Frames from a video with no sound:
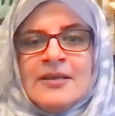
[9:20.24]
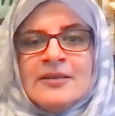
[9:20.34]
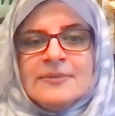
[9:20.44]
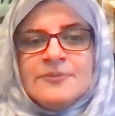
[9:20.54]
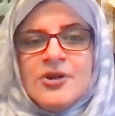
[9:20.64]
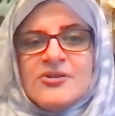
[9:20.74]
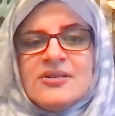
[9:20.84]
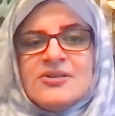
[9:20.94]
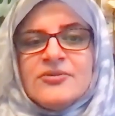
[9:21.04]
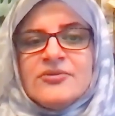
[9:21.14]
The
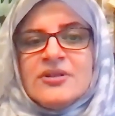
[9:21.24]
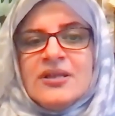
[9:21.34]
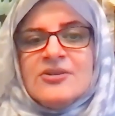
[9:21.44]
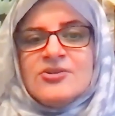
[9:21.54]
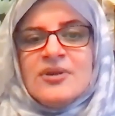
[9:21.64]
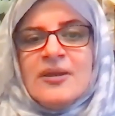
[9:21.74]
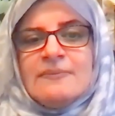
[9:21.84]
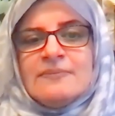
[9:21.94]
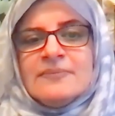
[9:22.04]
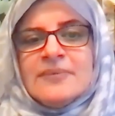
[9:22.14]
process of turning to
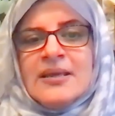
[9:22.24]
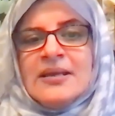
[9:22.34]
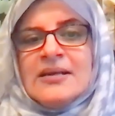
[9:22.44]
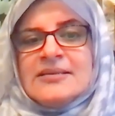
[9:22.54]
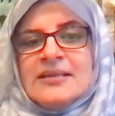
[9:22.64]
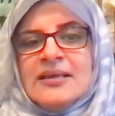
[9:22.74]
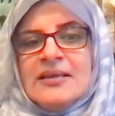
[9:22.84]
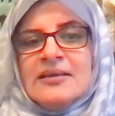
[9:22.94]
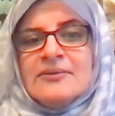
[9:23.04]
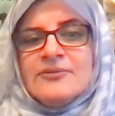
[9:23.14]
Him and
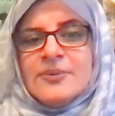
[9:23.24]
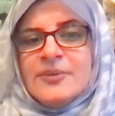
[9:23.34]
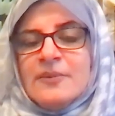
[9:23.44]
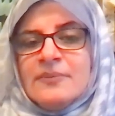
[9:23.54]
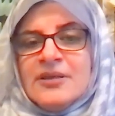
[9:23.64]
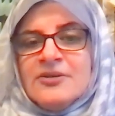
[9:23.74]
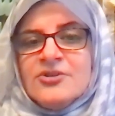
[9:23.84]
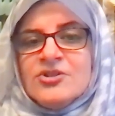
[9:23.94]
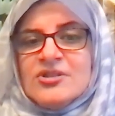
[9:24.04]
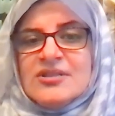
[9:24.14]
asking from Him
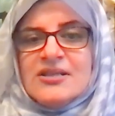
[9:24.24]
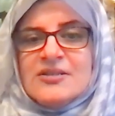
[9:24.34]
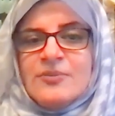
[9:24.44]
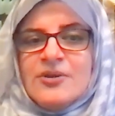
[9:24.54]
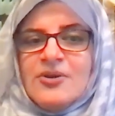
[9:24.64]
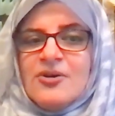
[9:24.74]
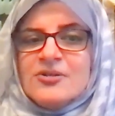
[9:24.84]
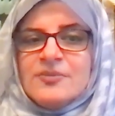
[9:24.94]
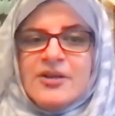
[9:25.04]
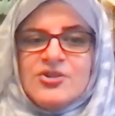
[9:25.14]
enriches us
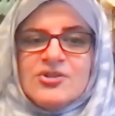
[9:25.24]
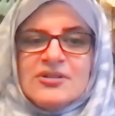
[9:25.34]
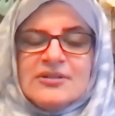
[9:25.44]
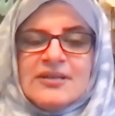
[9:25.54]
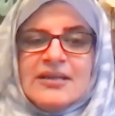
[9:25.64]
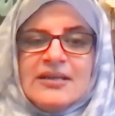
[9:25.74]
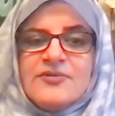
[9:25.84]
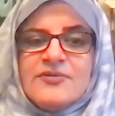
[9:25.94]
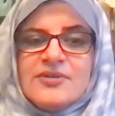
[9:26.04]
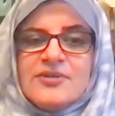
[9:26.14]
beyond measure and
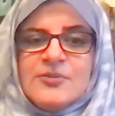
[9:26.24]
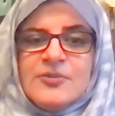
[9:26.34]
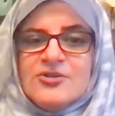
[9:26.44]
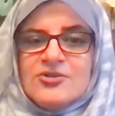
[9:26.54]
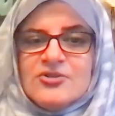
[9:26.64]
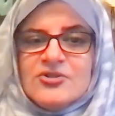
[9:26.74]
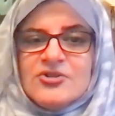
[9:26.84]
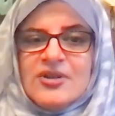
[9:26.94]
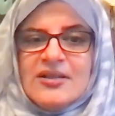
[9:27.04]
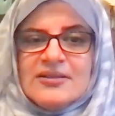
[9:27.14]
gives us spiritual
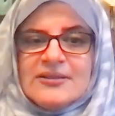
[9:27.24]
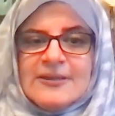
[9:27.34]
strength.